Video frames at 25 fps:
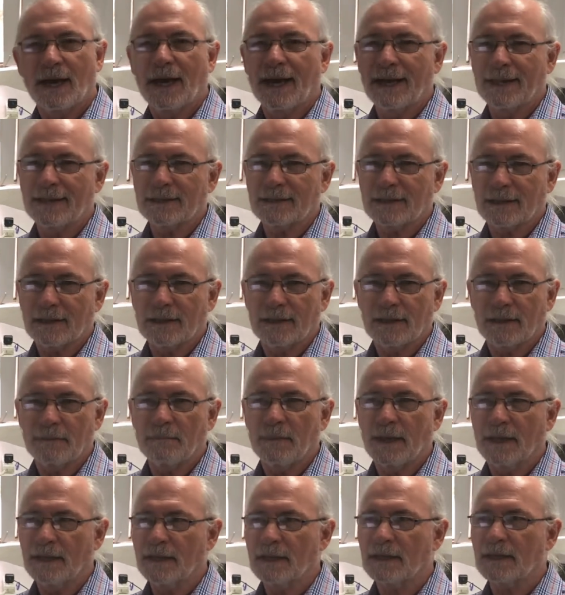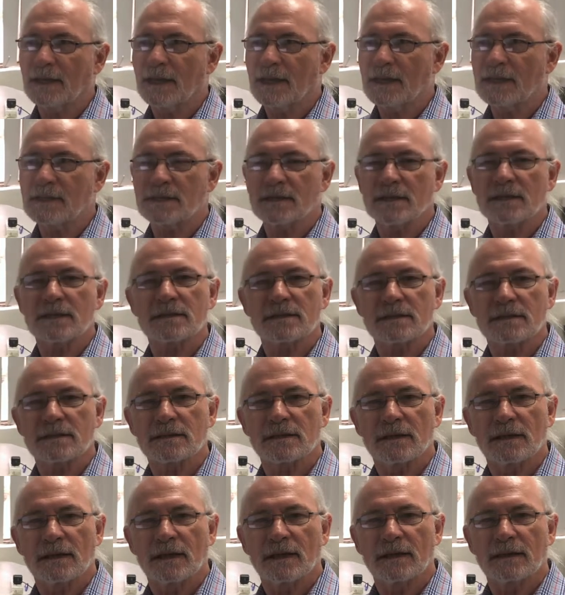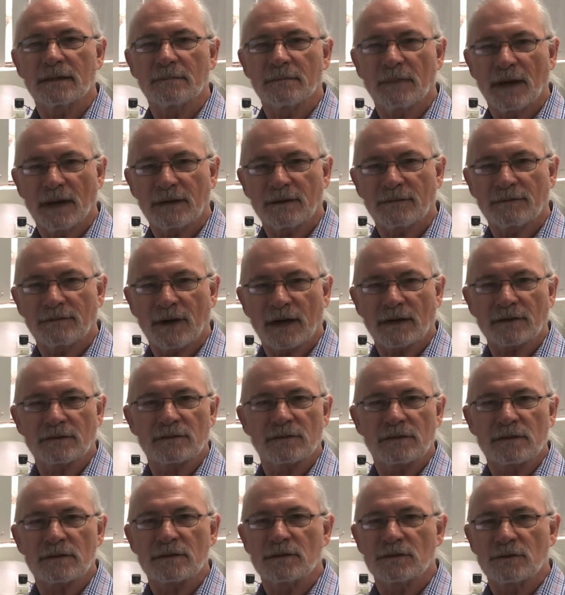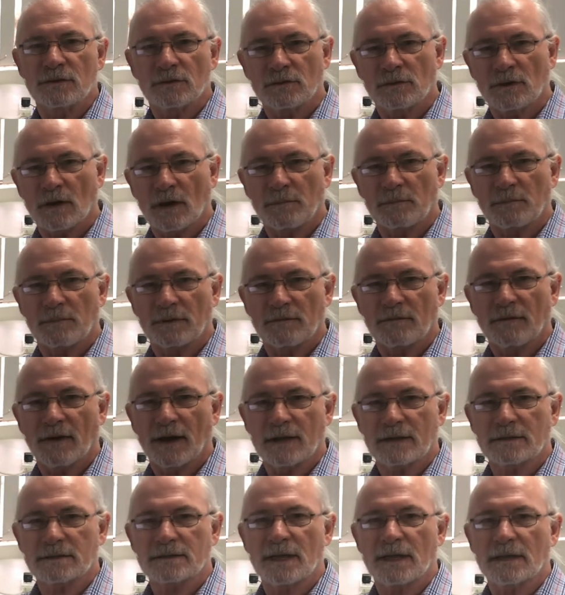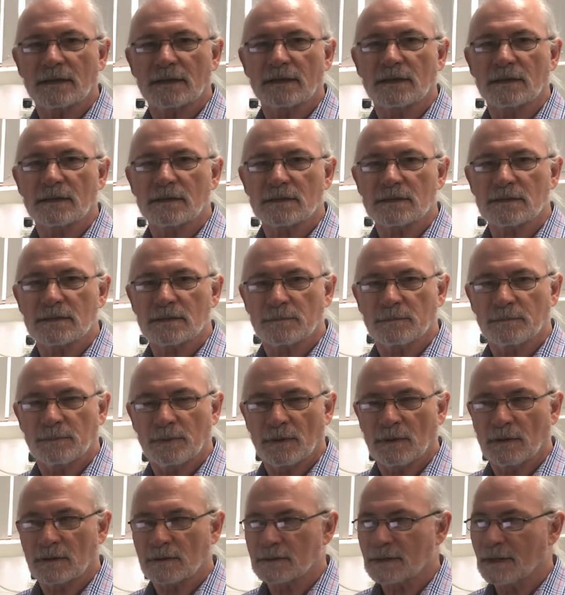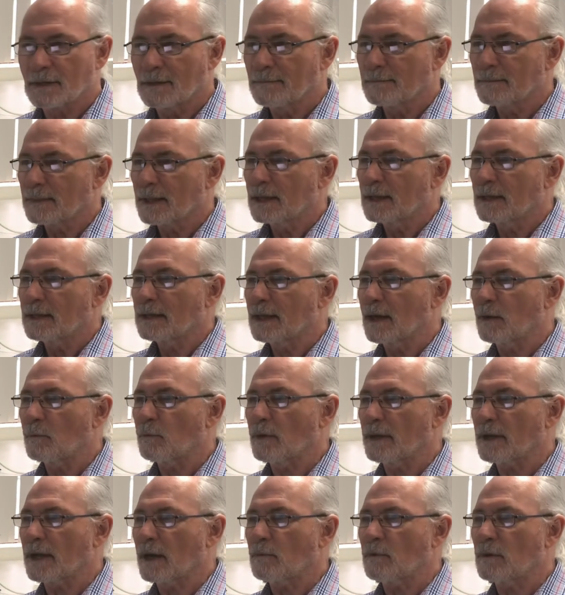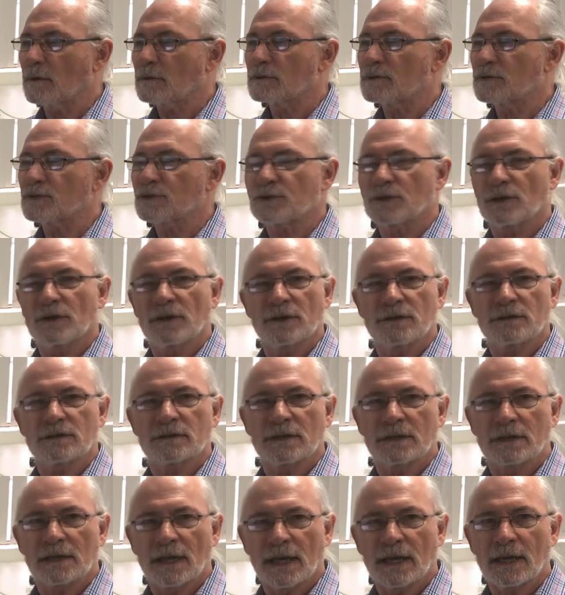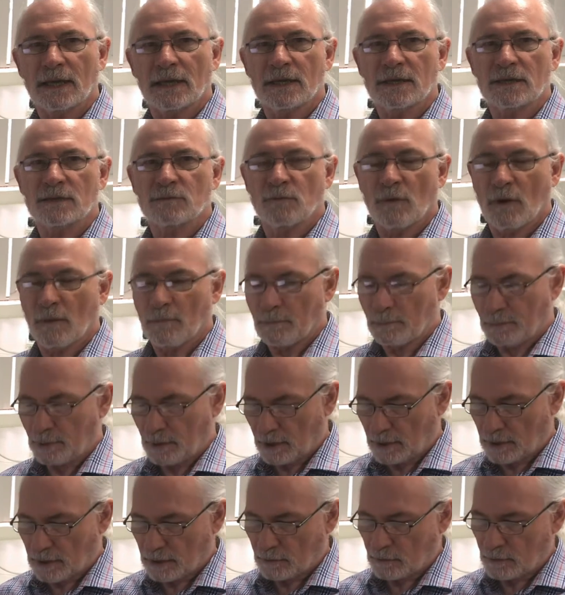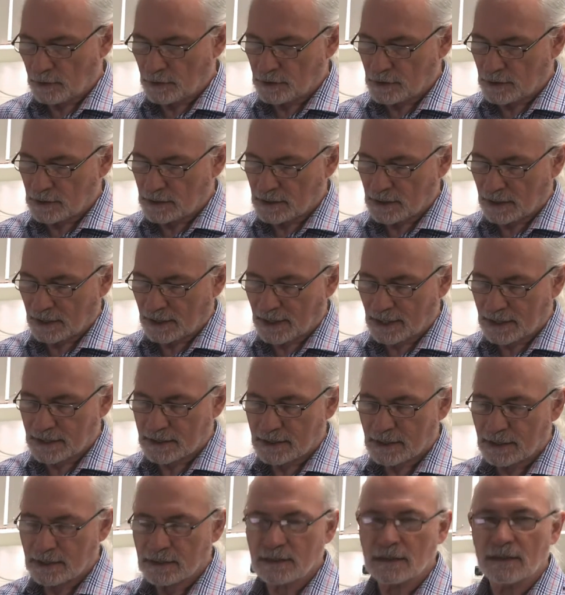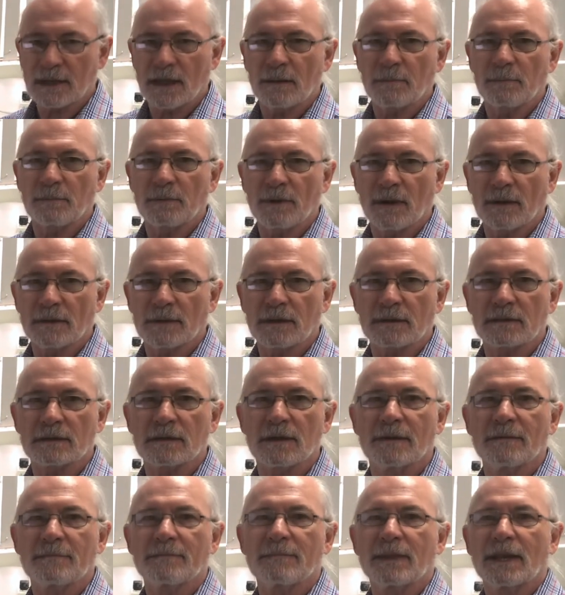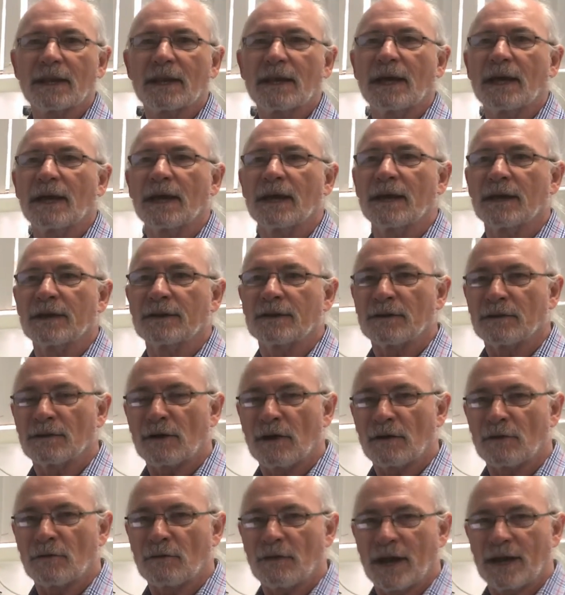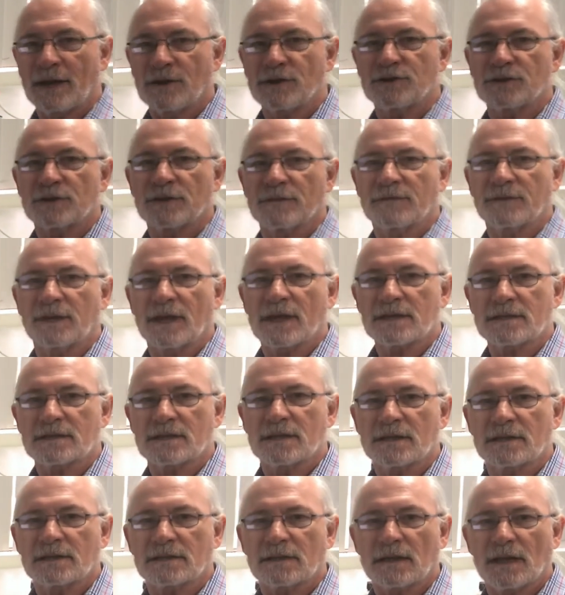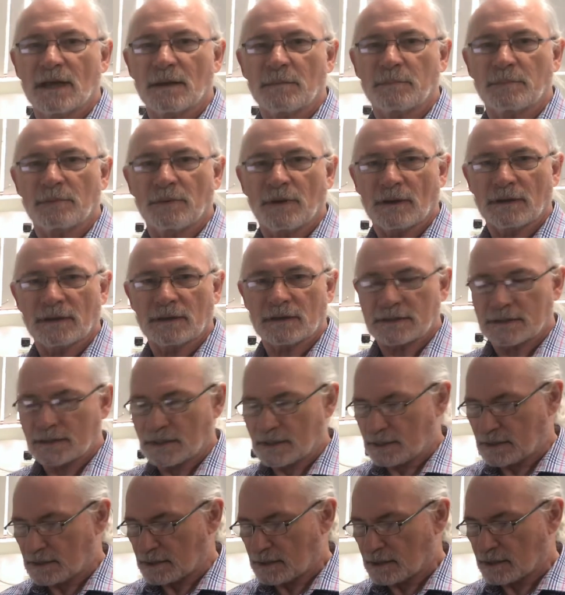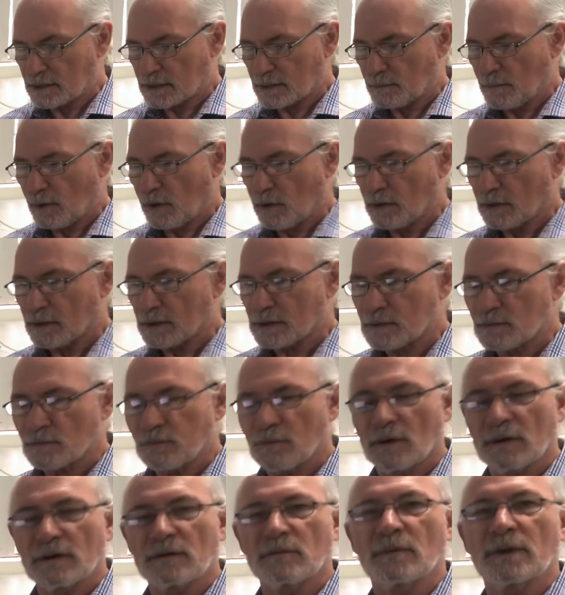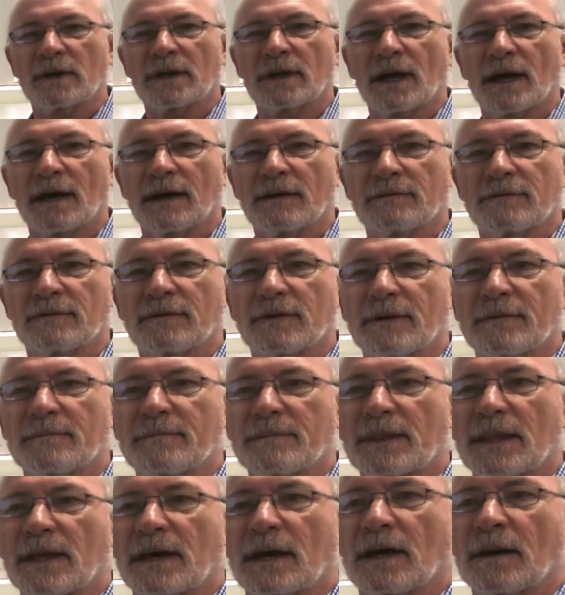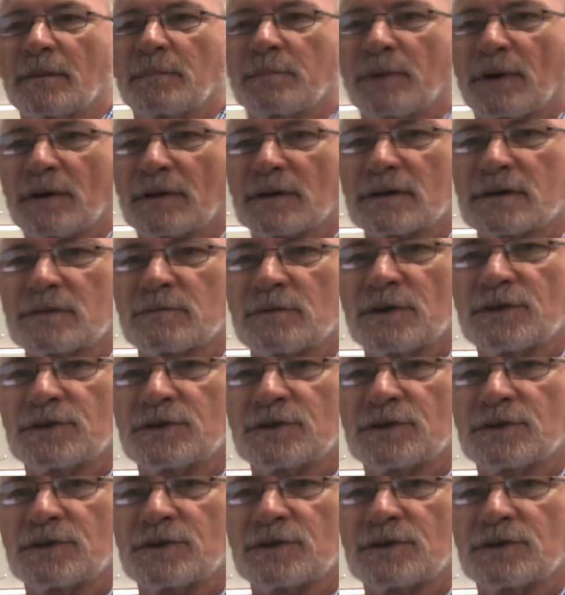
and in many cases manufacturers do not provide technical support. Now, what I want to show you today is one product which is the guest internet product. There are a range of guest internet products. This is the smallest one. We have products